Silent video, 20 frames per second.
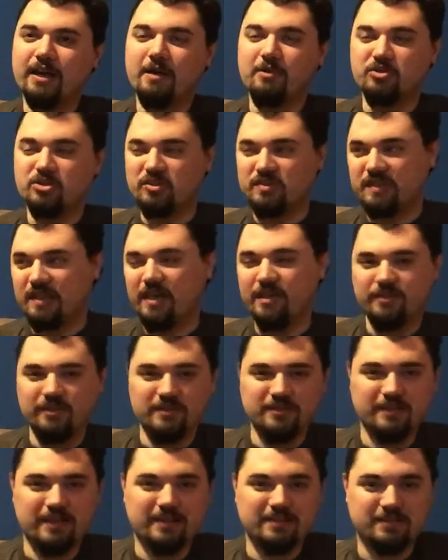I was just saying
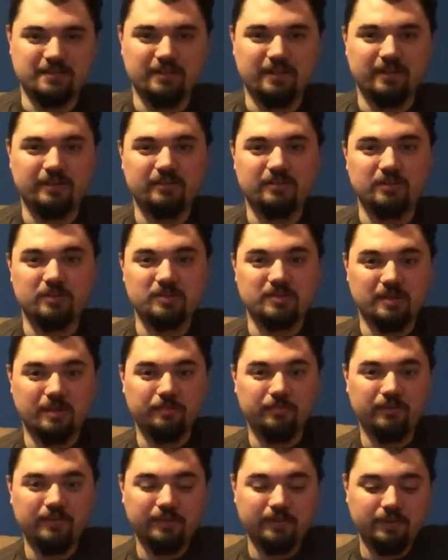this last night, there's
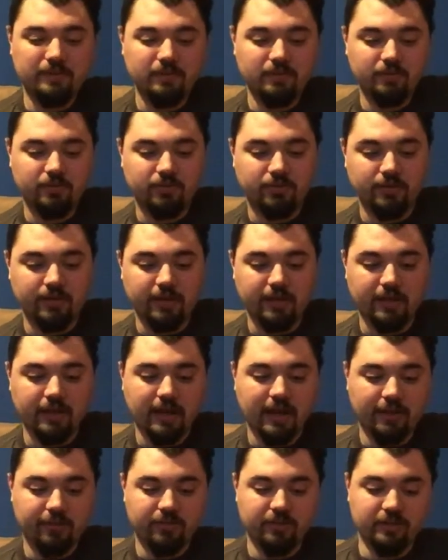something that
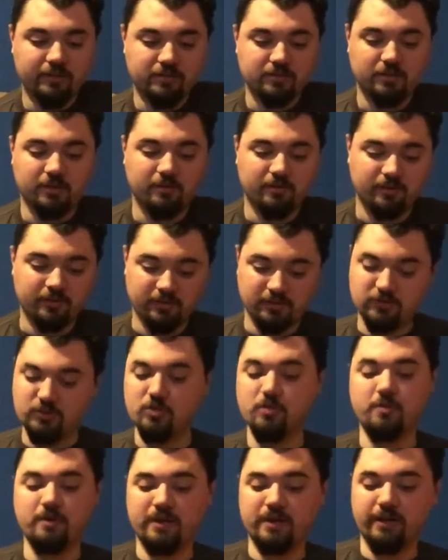I think Shyamalan's
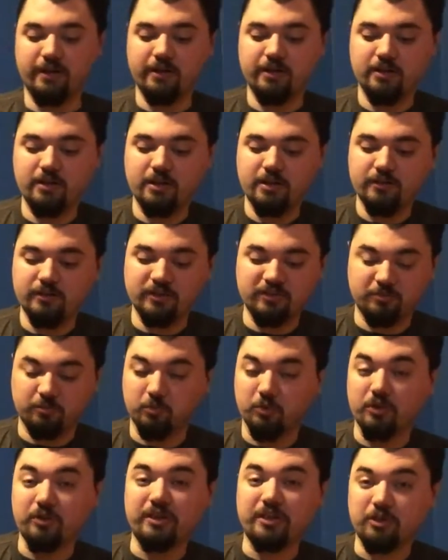doing that's
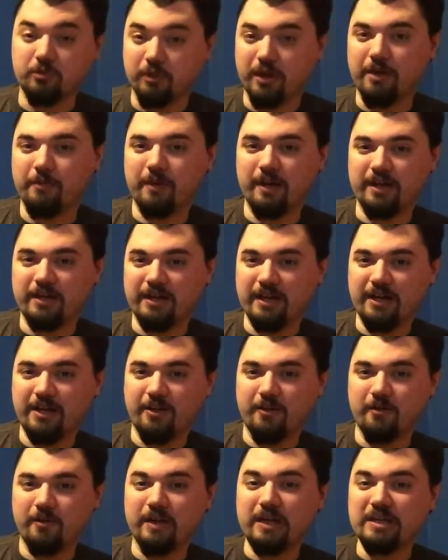really great right
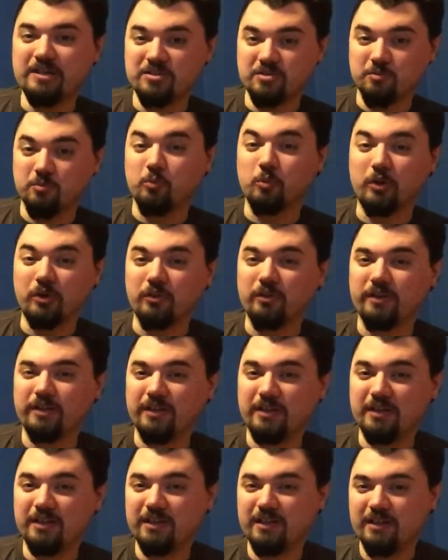now, and is
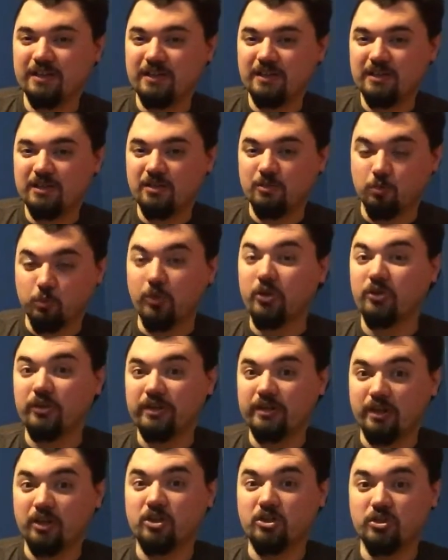really,
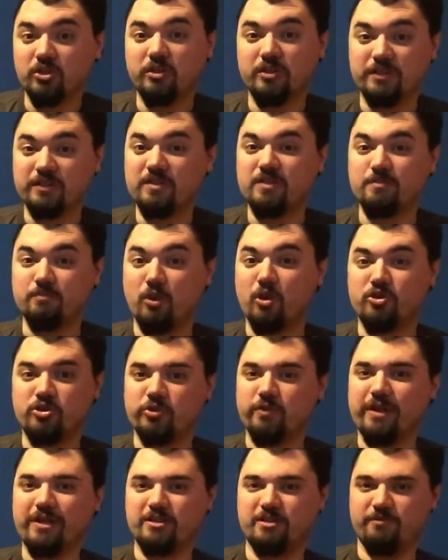really a good and smart
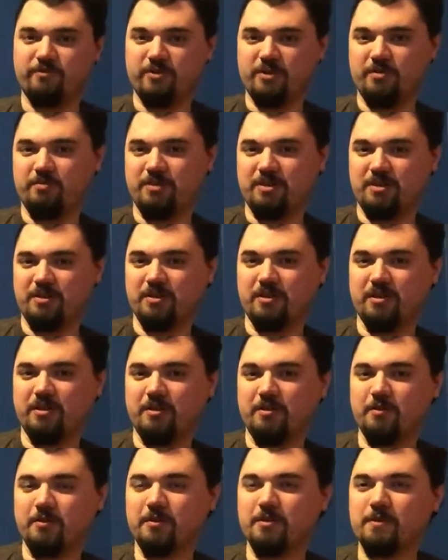direction for him to
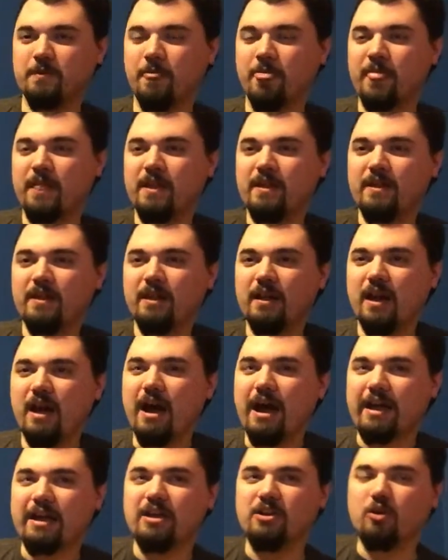go
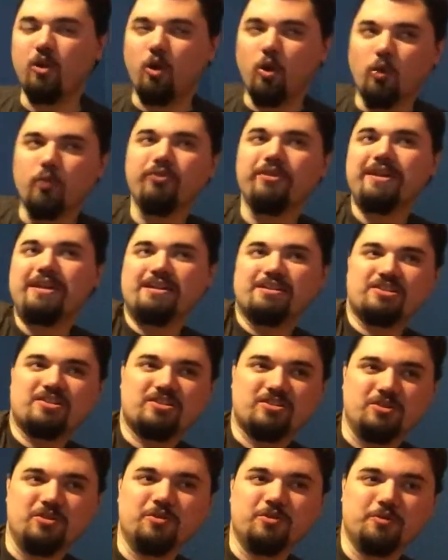I can only
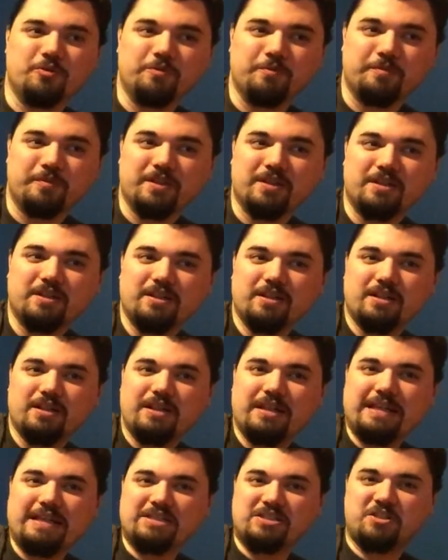assume
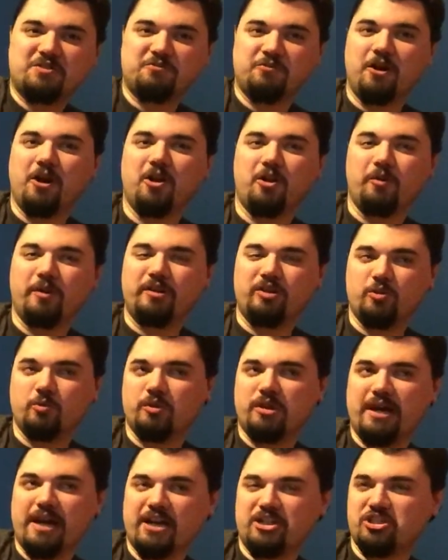it's following the
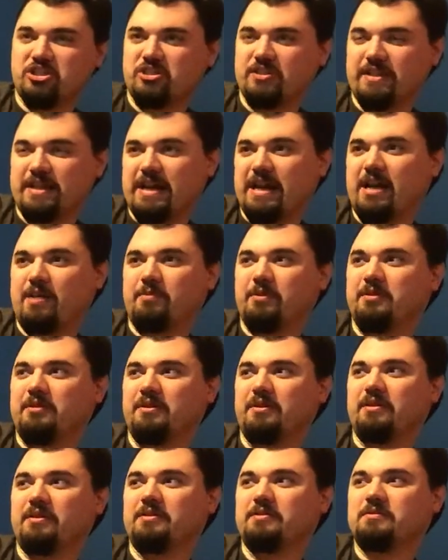reaction to the
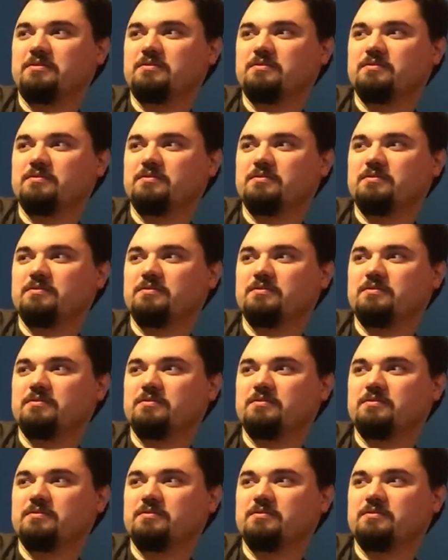happening.